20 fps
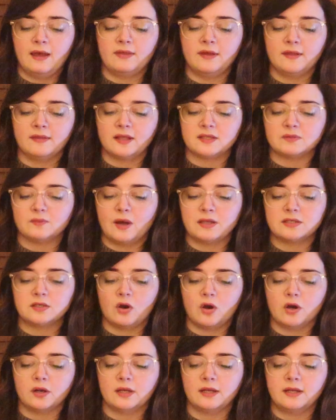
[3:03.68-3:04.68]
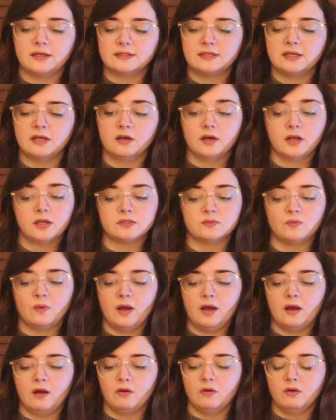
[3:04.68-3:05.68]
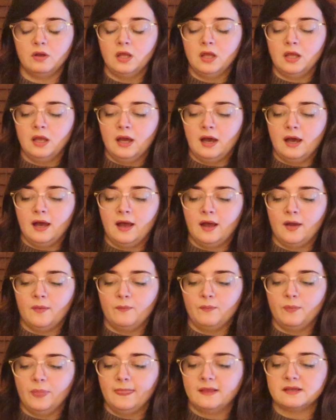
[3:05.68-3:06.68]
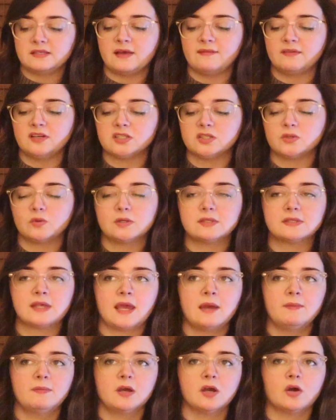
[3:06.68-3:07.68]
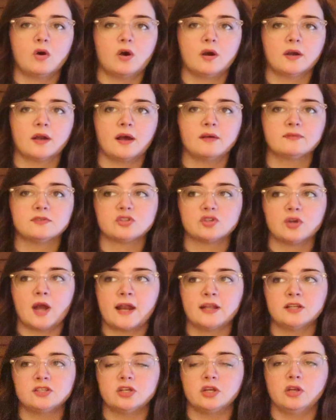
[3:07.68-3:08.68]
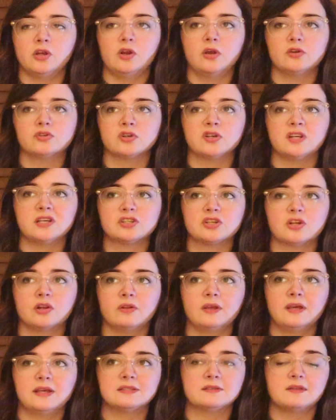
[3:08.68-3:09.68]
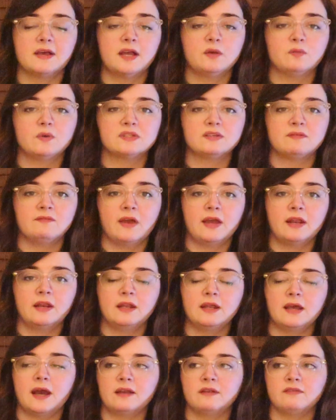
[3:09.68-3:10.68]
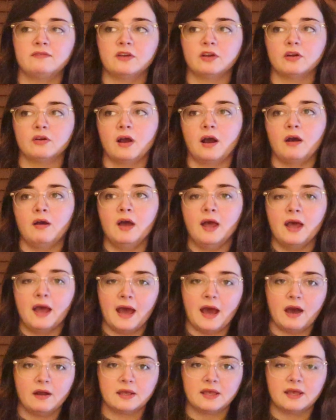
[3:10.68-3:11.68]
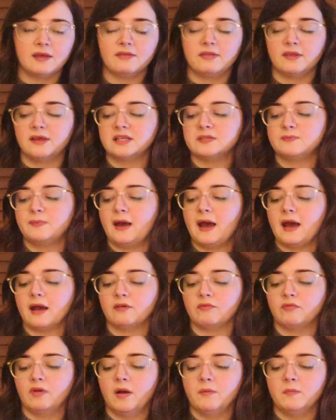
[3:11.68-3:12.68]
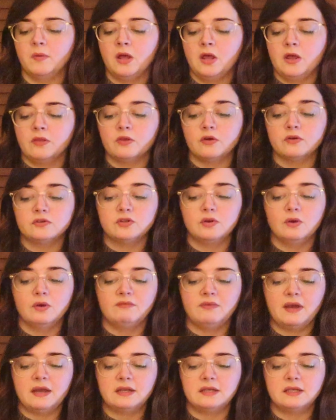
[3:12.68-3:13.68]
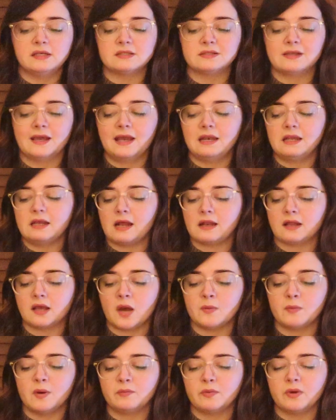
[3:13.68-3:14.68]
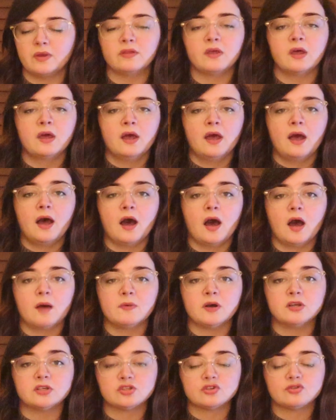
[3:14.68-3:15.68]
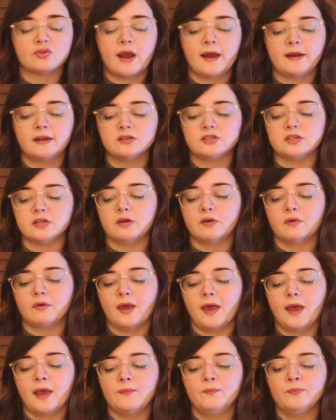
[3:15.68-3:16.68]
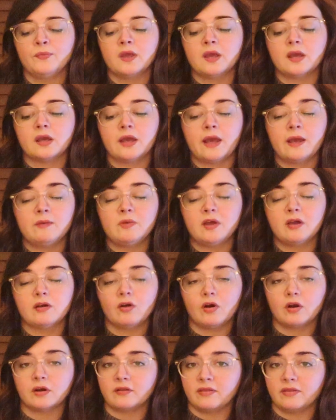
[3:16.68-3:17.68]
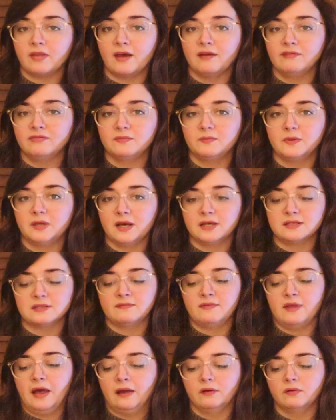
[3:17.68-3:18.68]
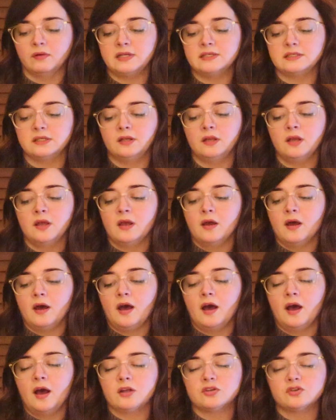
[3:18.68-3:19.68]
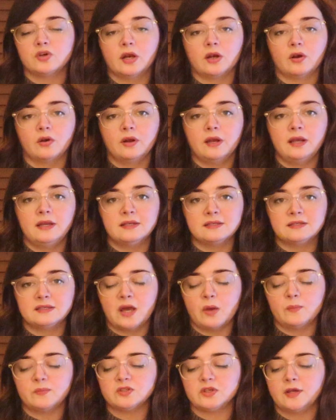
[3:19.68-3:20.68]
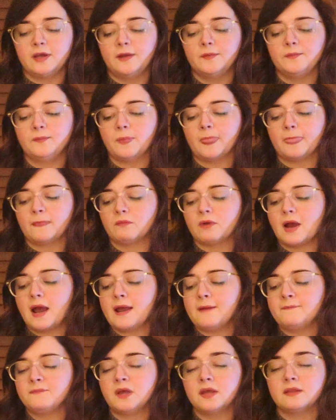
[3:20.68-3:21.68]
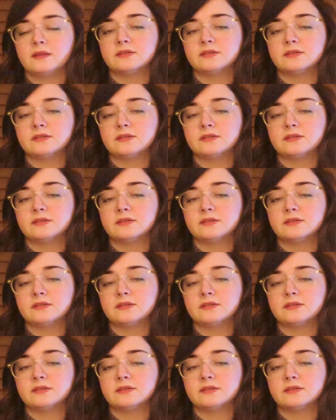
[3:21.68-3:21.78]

I think that's why Target is here as well. Um, Seven of Swords can be a card of strategy. You know, traditionally his land was invaded. He had to figure out how to get things back from those who invaded his land. He had to come up with um, a strategy, okay? Can be a card of theft because of that reason. Uh, trickery, deception, right?